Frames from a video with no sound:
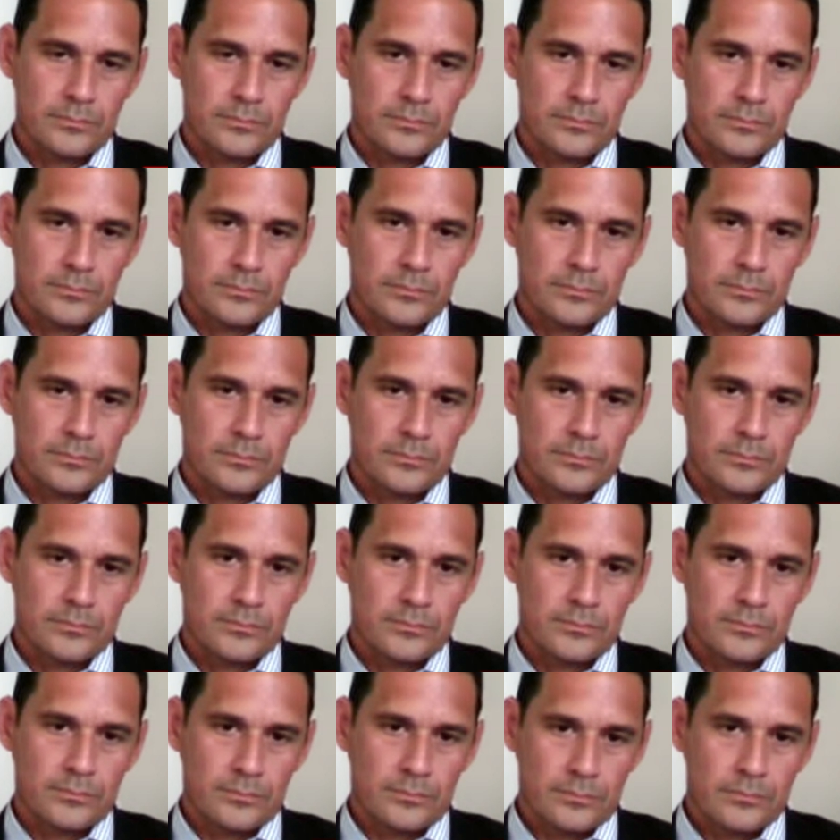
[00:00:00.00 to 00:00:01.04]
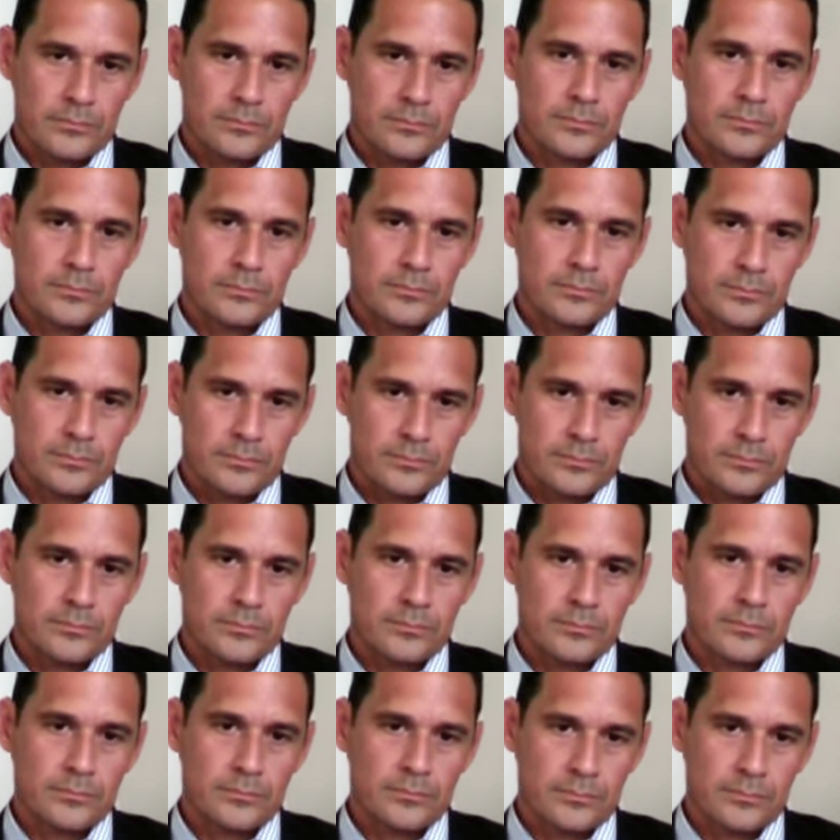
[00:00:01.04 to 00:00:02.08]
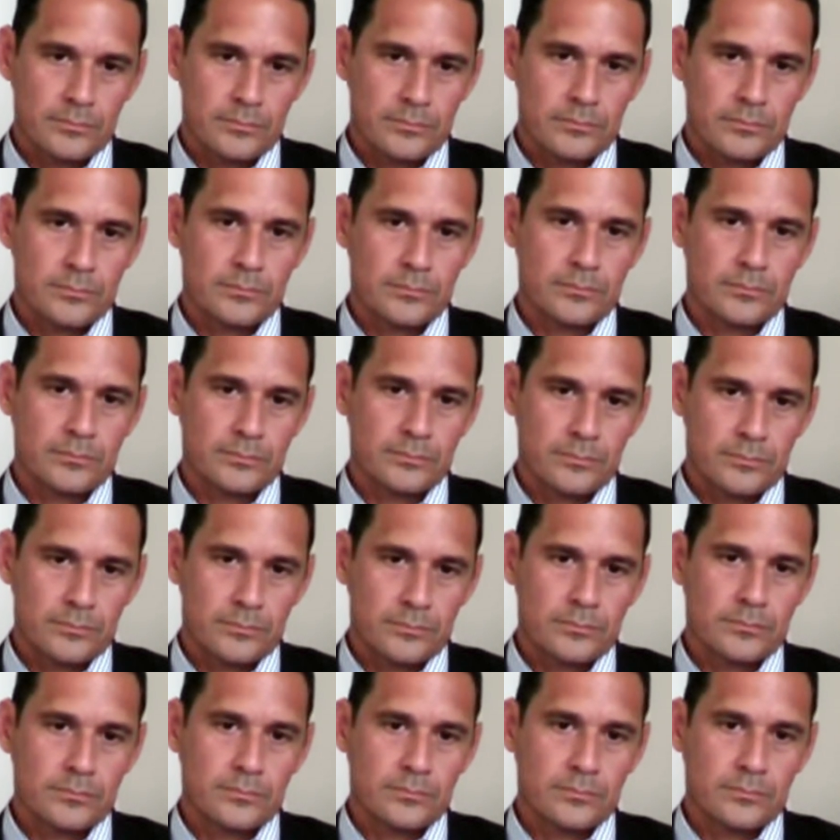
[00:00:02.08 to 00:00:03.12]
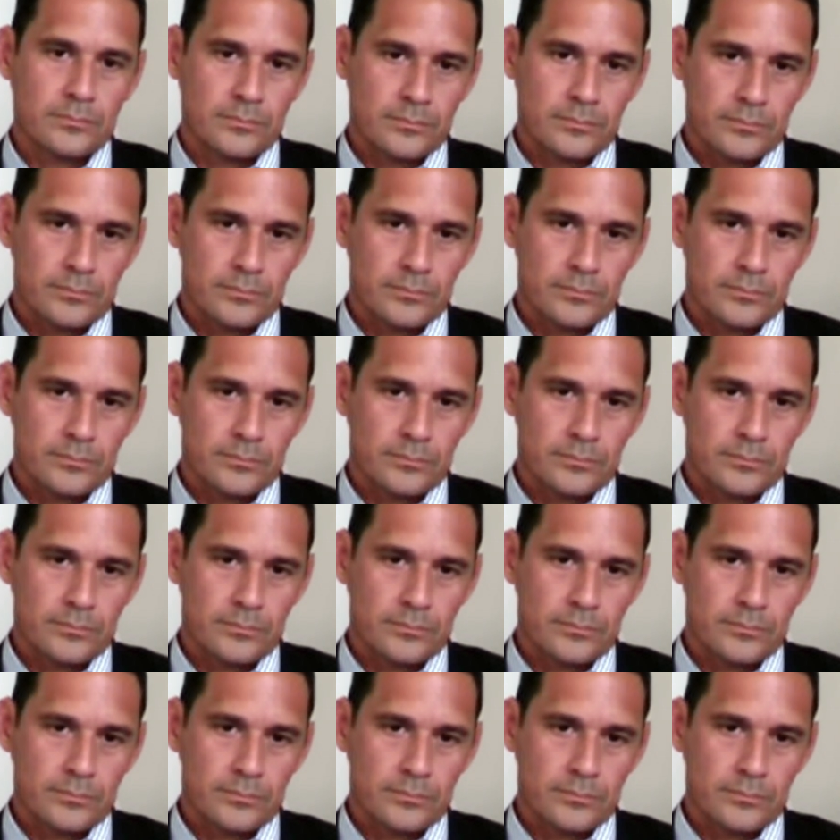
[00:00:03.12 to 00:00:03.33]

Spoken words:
(silent)